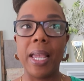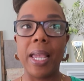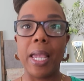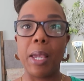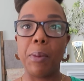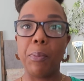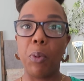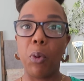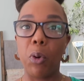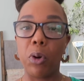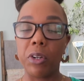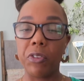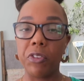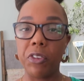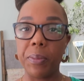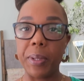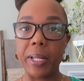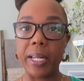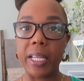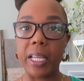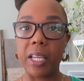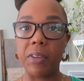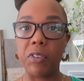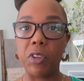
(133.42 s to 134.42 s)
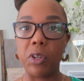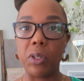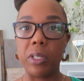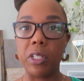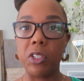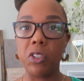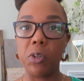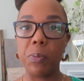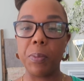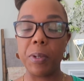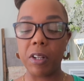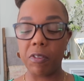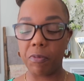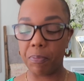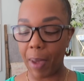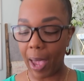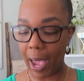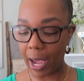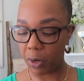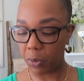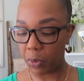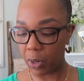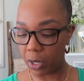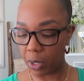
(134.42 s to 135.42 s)
important for me to give you a little bit of
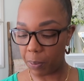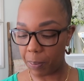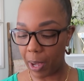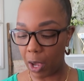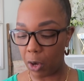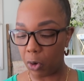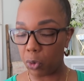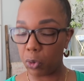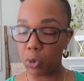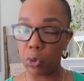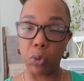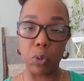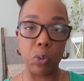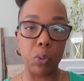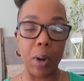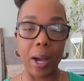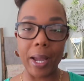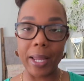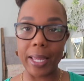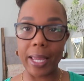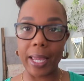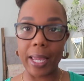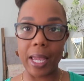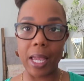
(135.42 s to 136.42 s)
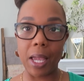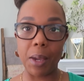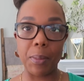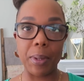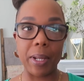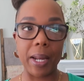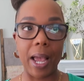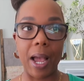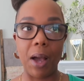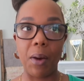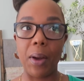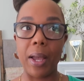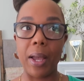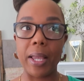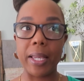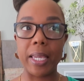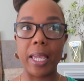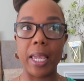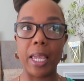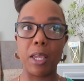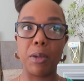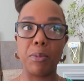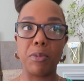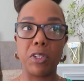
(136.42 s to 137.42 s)
background about who I am and how I
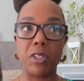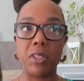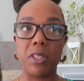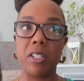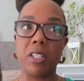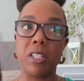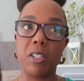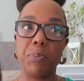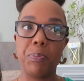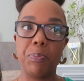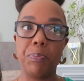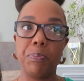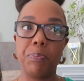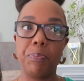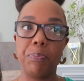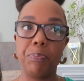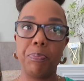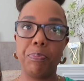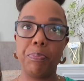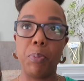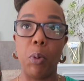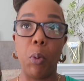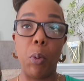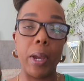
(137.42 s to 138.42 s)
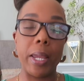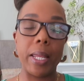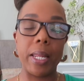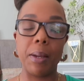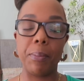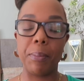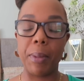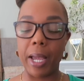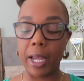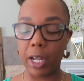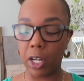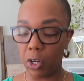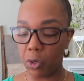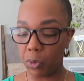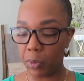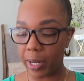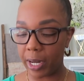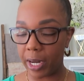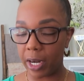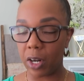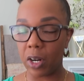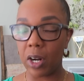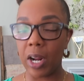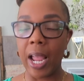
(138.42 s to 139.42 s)
came to this point in my
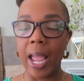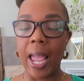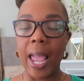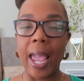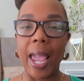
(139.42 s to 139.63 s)
career.